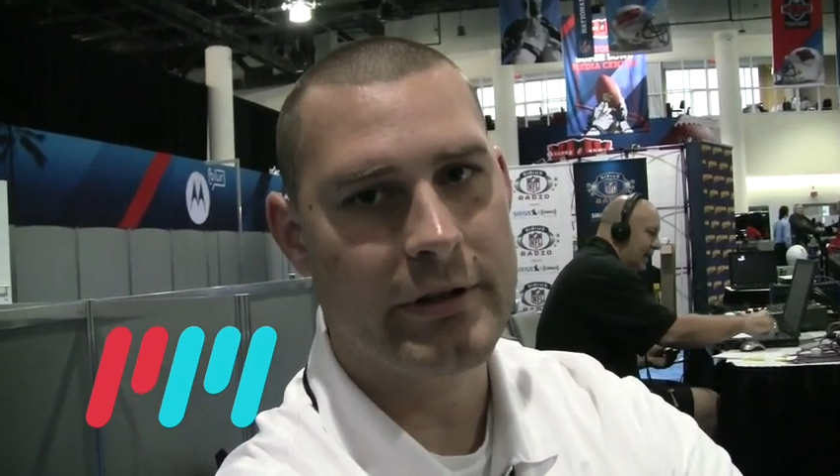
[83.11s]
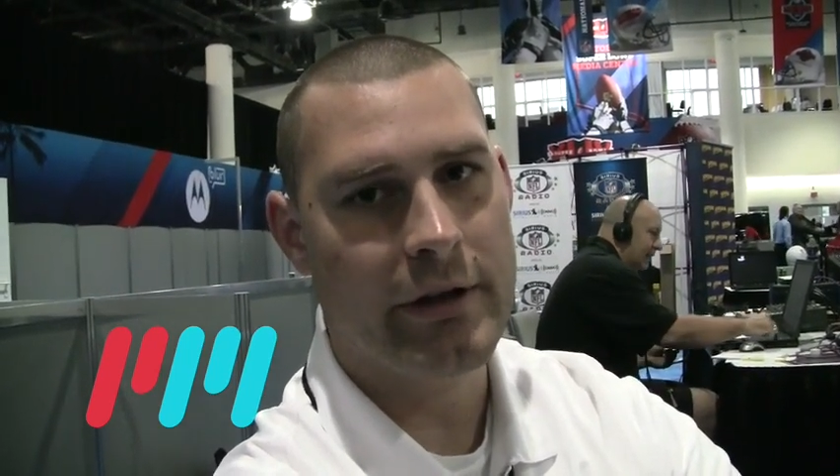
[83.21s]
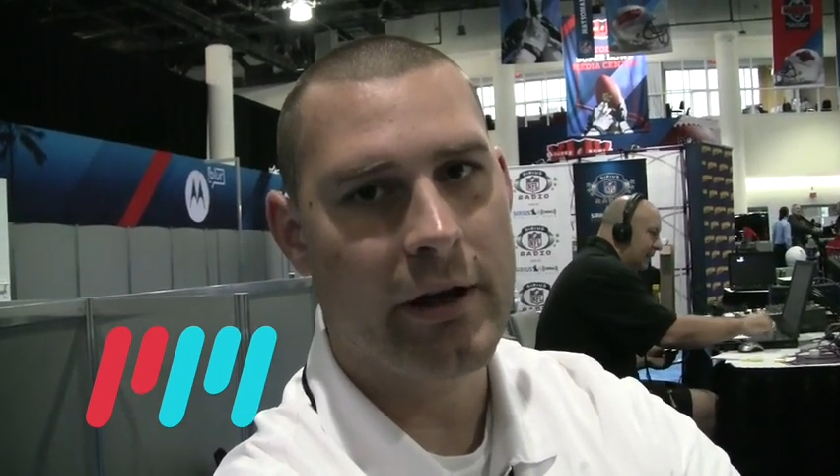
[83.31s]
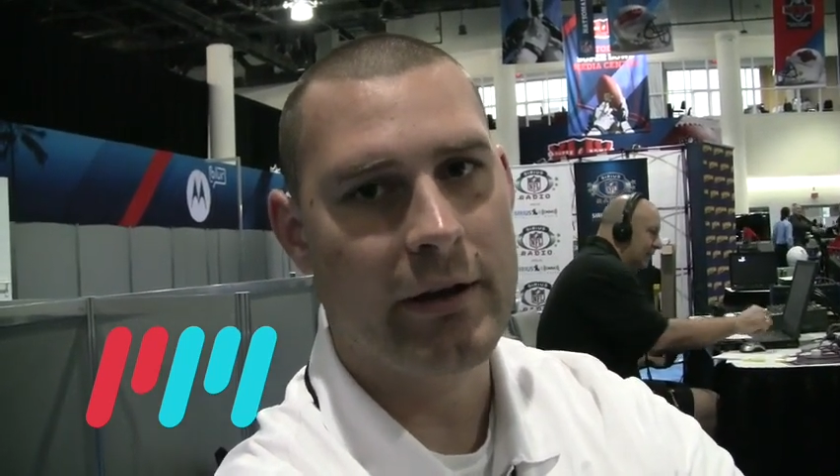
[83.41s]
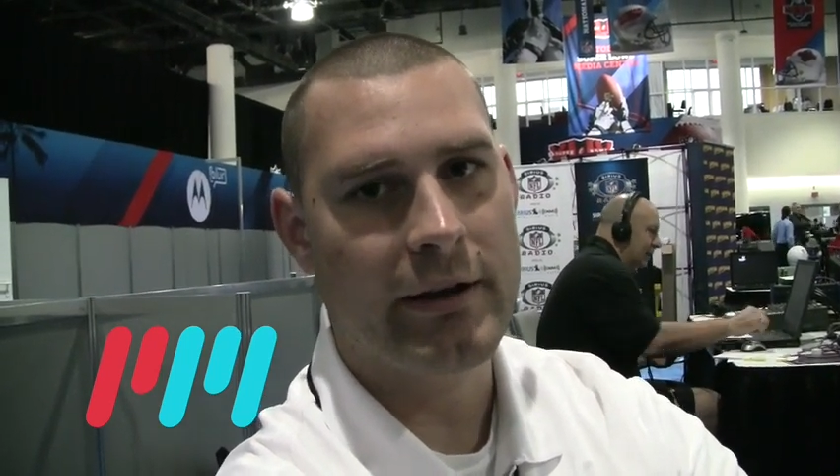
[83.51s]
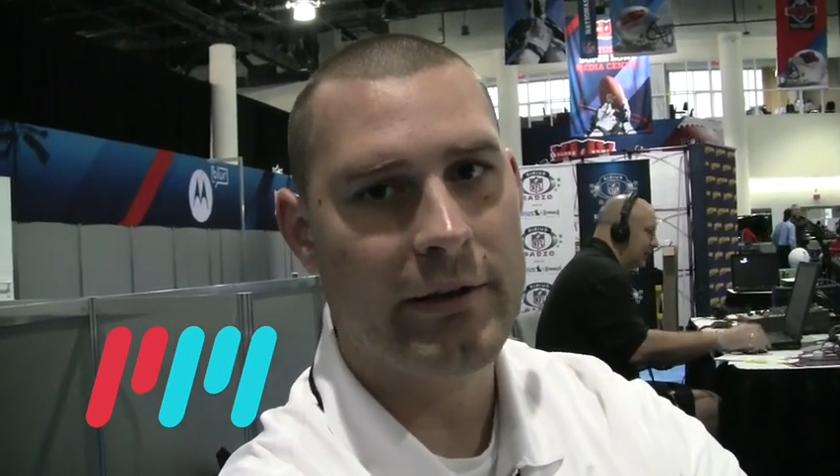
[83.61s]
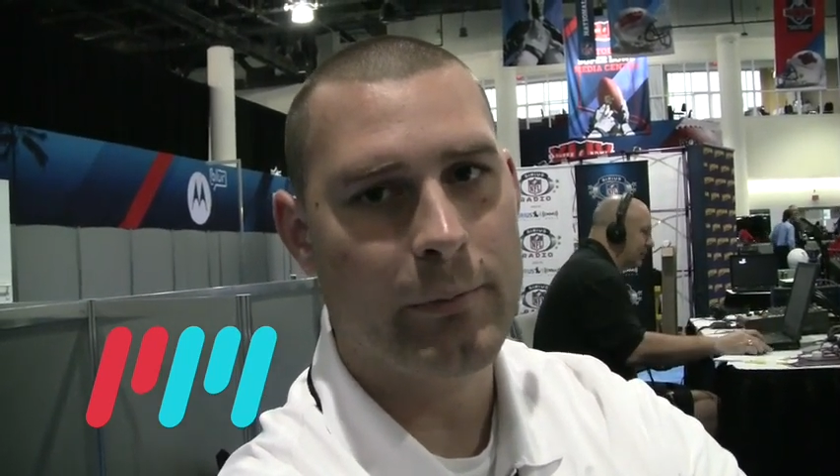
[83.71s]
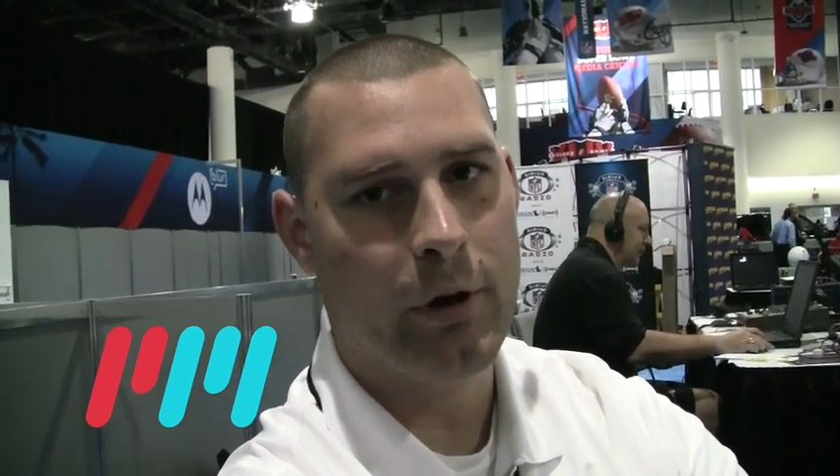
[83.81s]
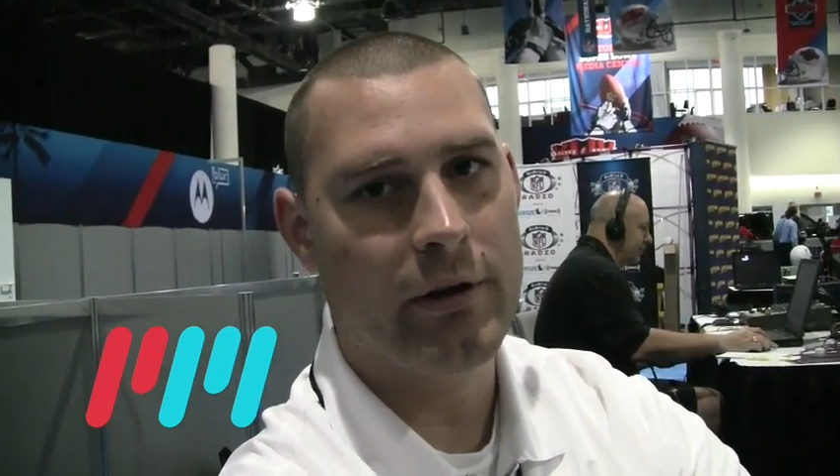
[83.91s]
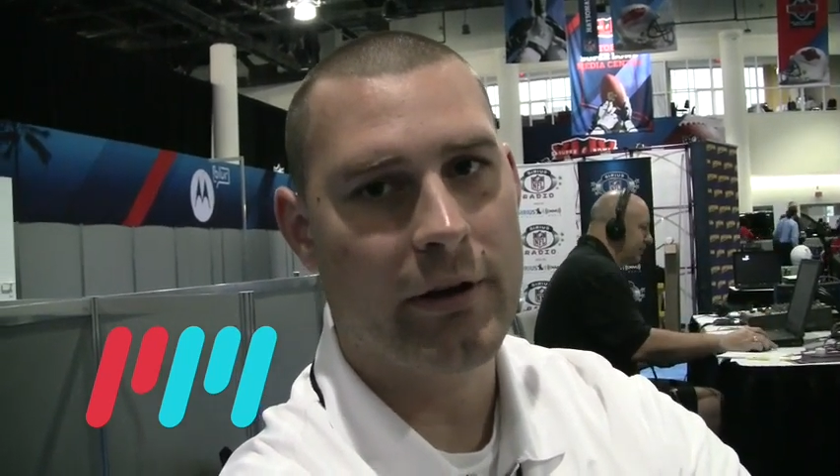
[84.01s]
and getting
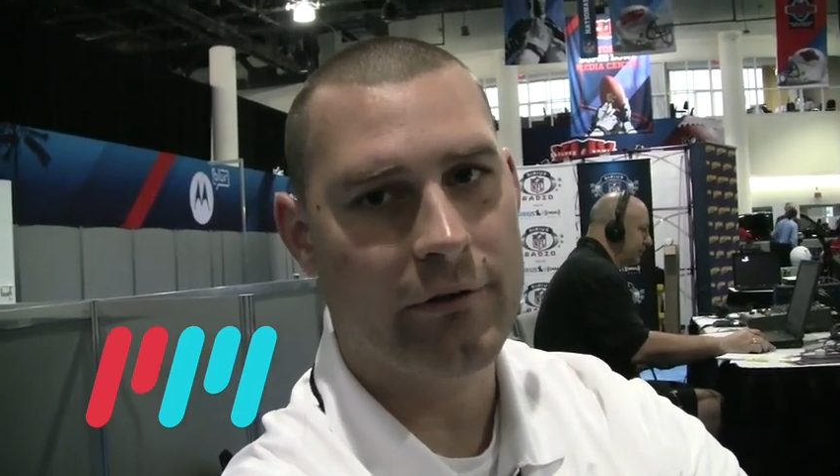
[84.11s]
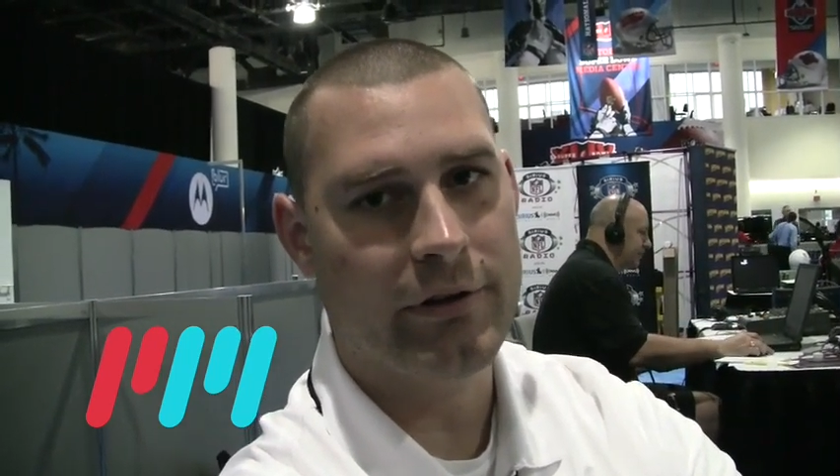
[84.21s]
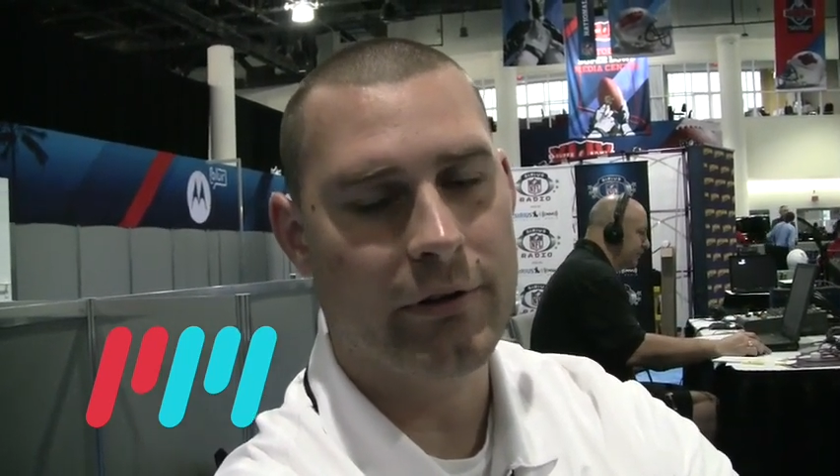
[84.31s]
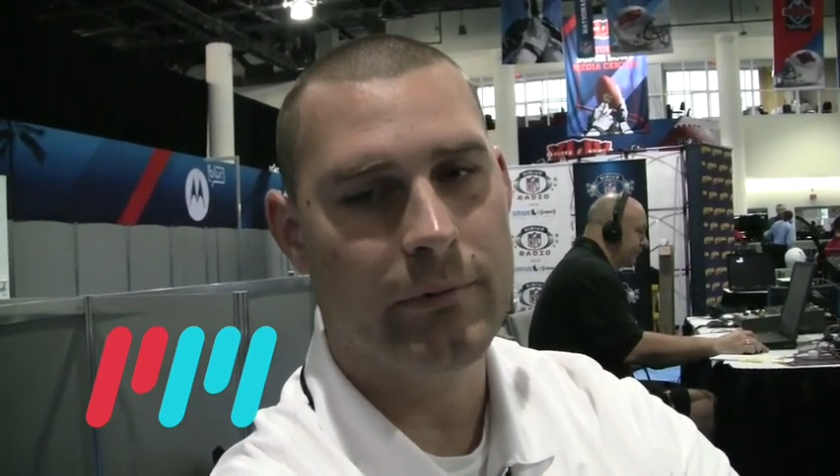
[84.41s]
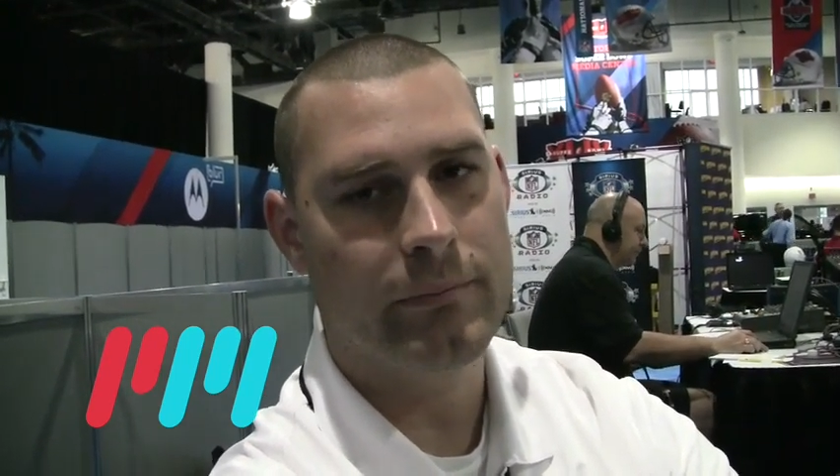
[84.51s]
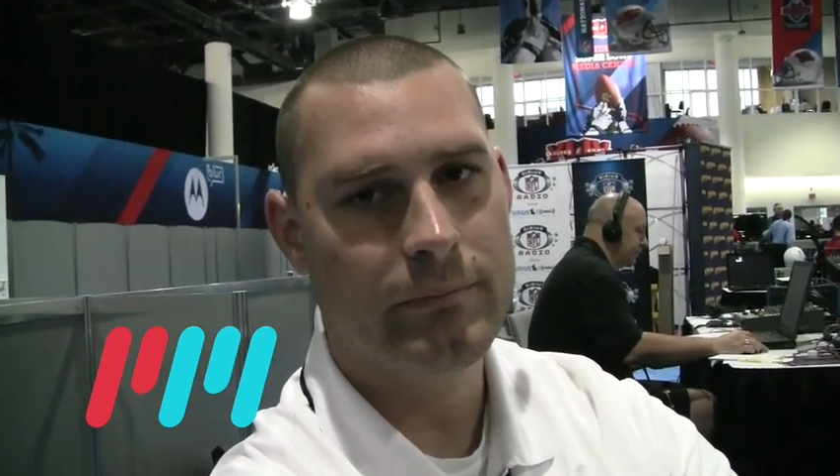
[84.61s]
the ball downfield.